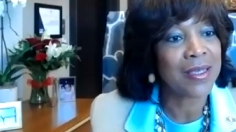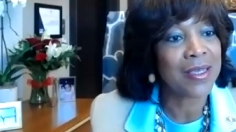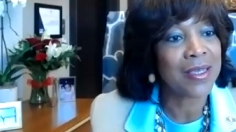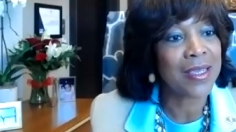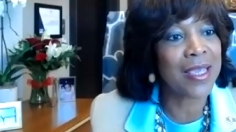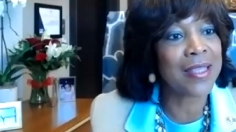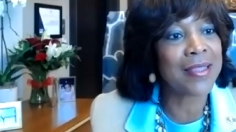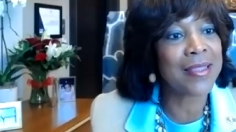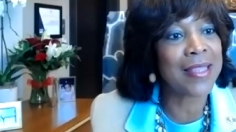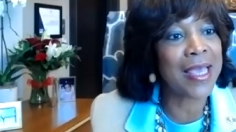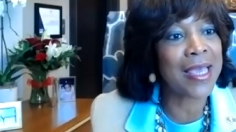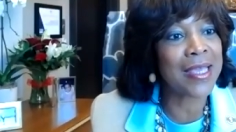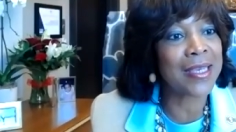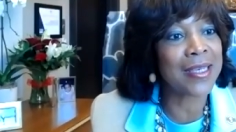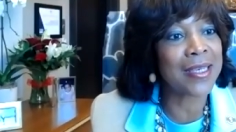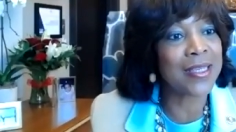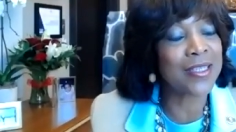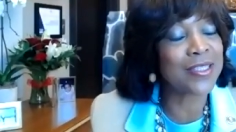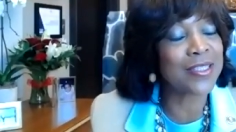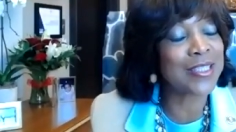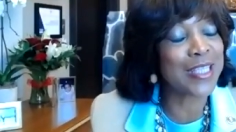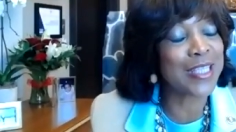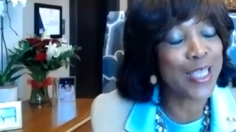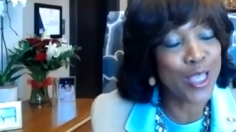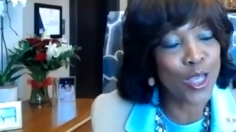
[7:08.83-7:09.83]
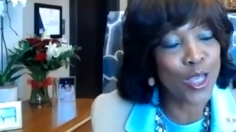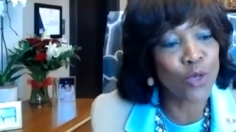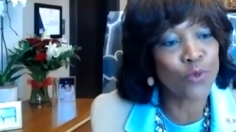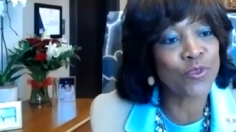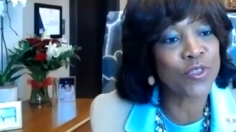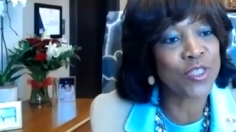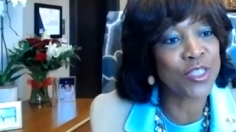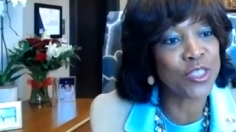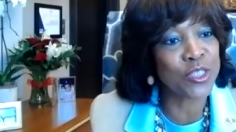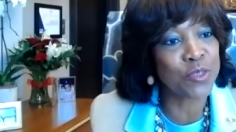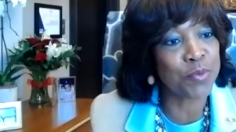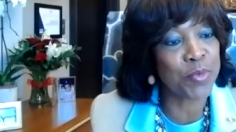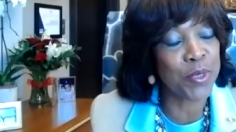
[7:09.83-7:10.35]
And that is the health
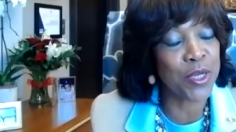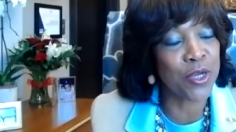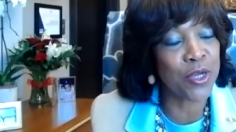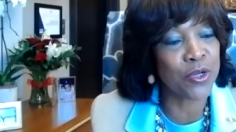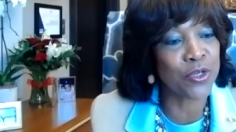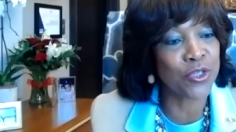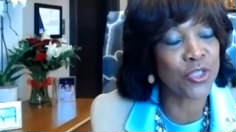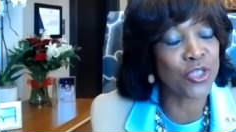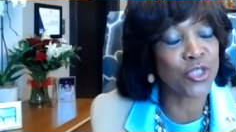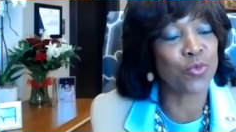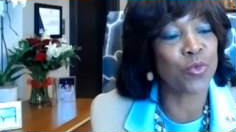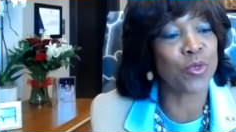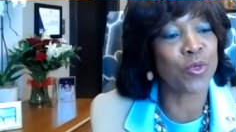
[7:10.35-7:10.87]
disparities,